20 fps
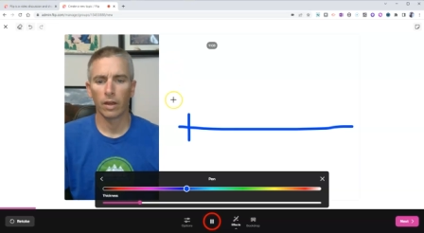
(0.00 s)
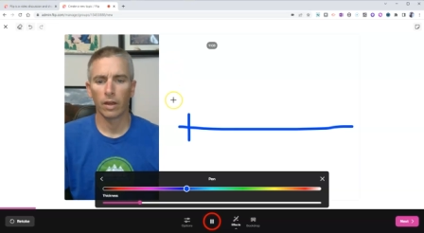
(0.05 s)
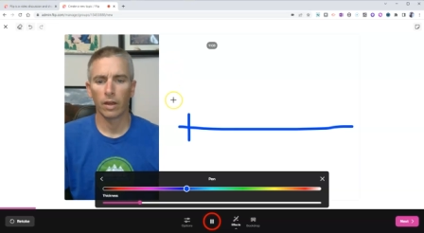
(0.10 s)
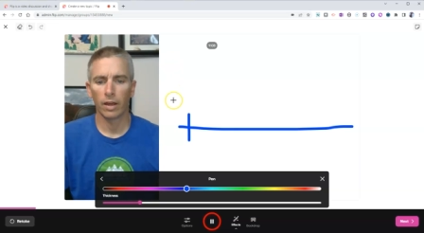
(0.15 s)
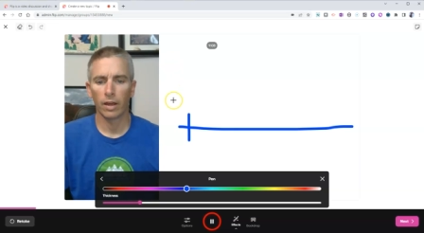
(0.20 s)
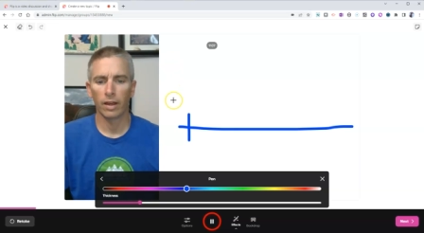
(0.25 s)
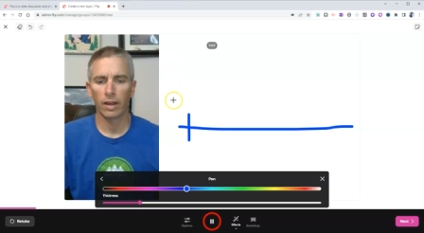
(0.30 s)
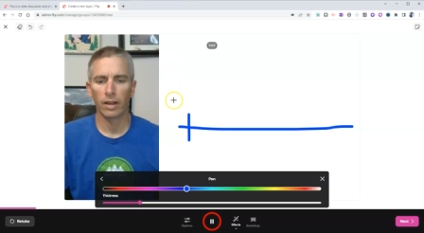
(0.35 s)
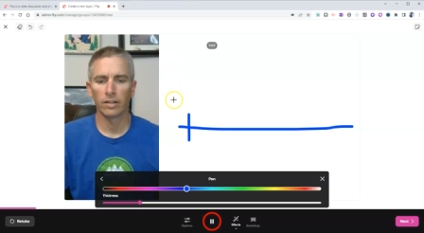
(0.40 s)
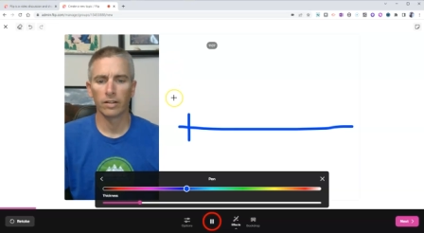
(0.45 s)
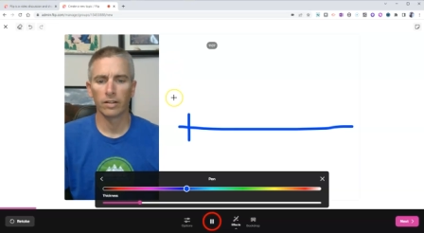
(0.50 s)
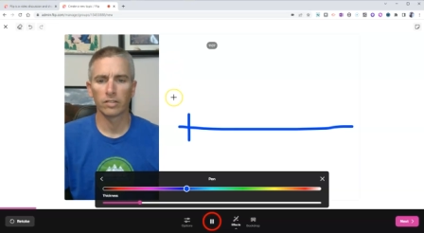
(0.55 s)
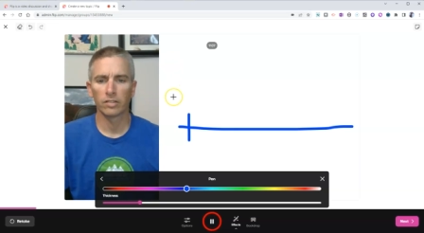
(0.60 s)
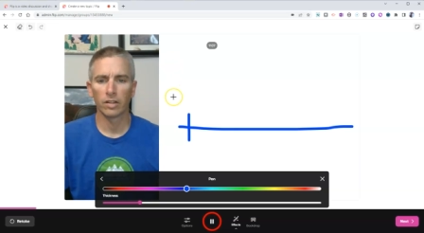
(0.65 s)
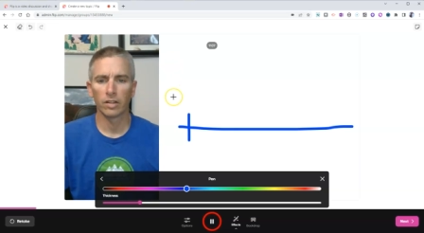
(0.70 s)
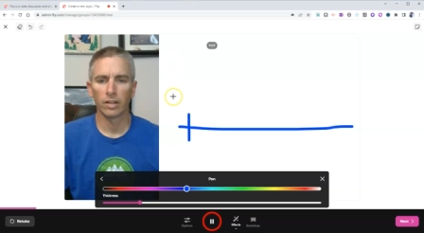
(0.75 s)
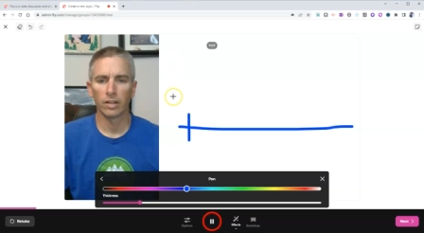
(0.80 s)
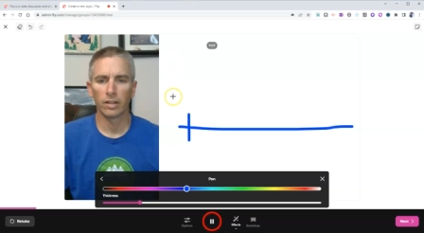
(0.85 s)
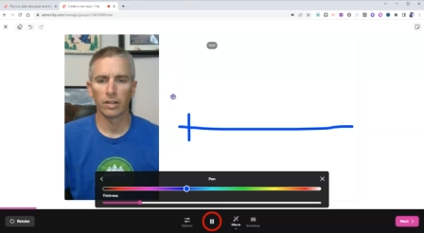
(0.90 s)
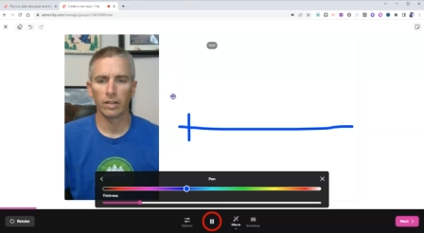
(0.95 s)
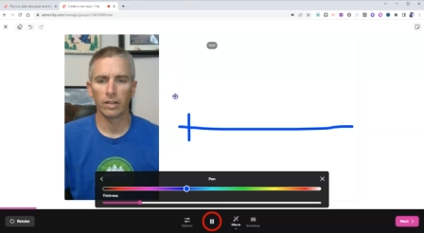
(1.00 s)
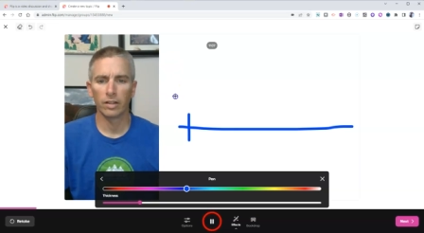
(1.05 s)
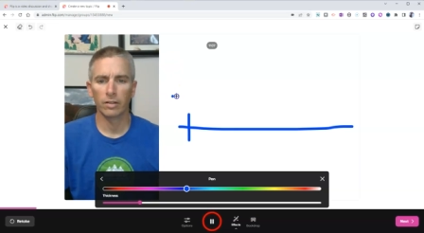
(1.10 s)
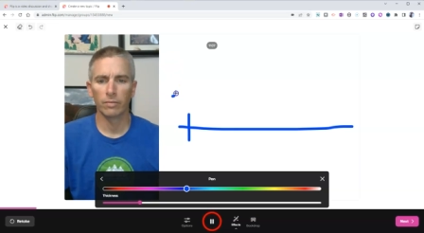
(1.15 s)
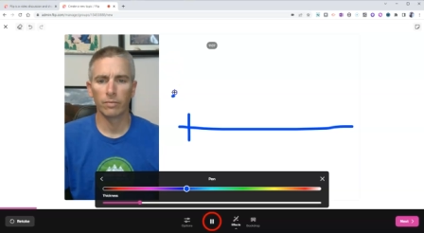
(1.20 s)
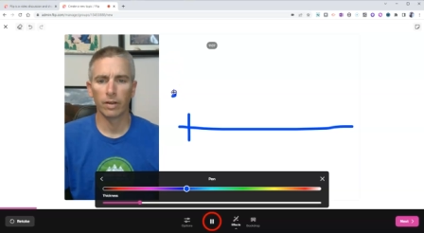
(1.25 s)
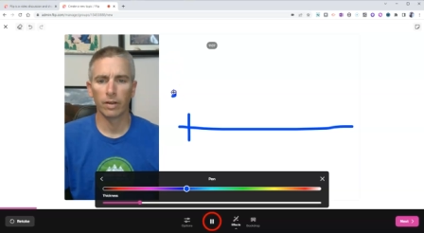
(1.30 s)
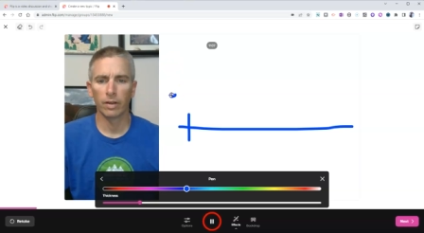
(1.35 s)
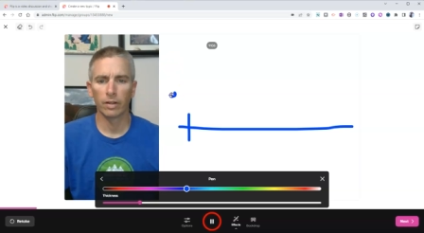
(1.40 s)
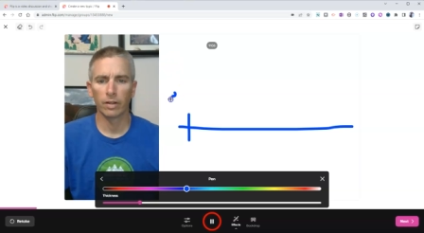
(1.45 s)
as
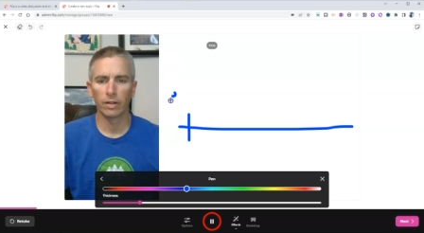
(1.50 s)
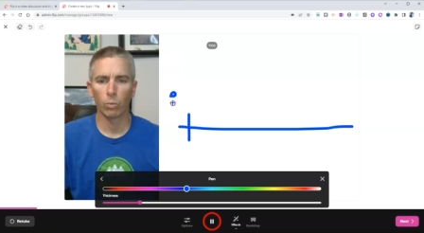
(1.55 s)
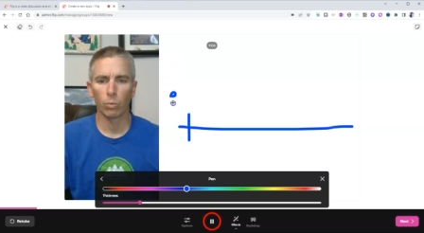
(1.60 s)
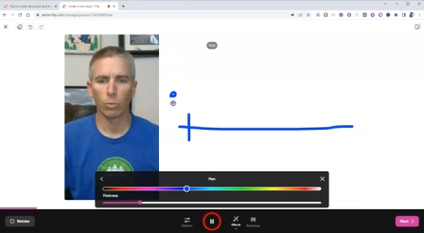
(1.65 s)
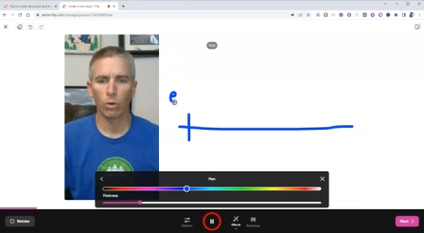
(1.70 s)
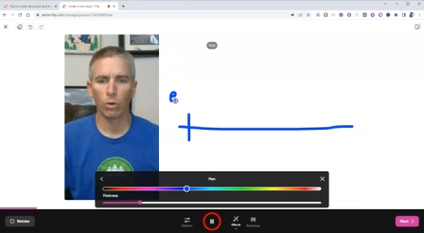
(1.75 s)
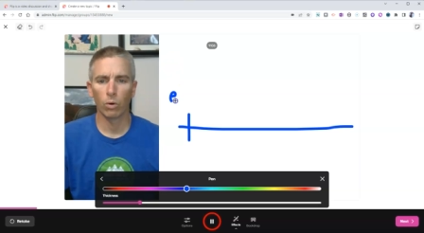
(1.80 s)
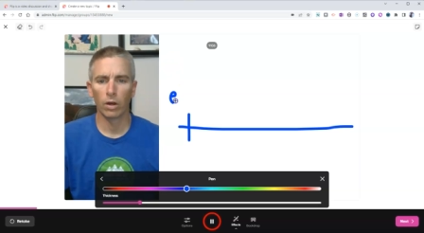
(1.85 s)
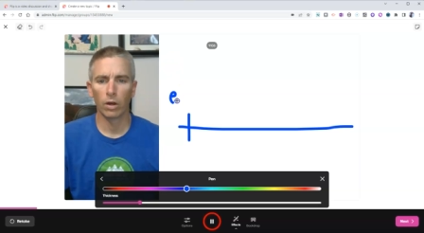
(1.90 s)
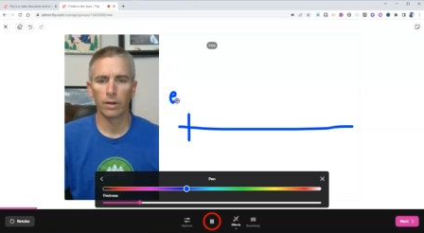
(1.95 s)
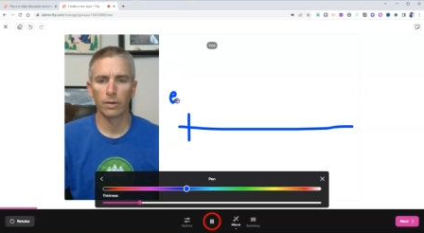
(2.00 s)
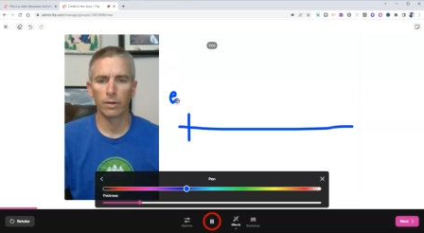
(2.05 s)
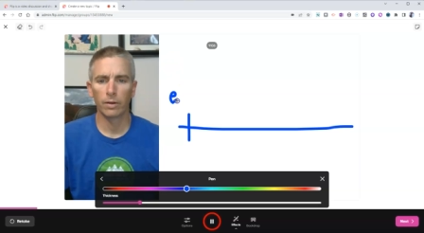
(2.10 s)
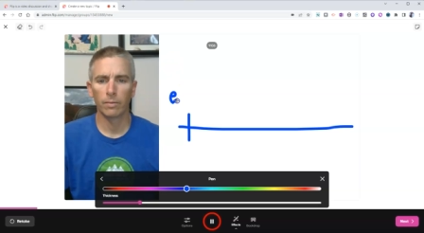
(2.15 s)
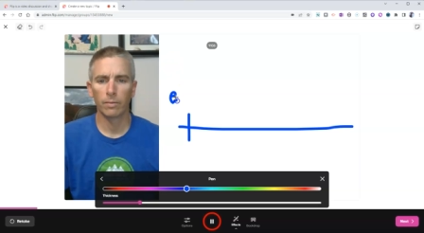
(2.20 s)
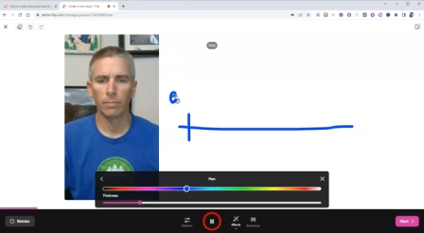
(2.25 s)
event one.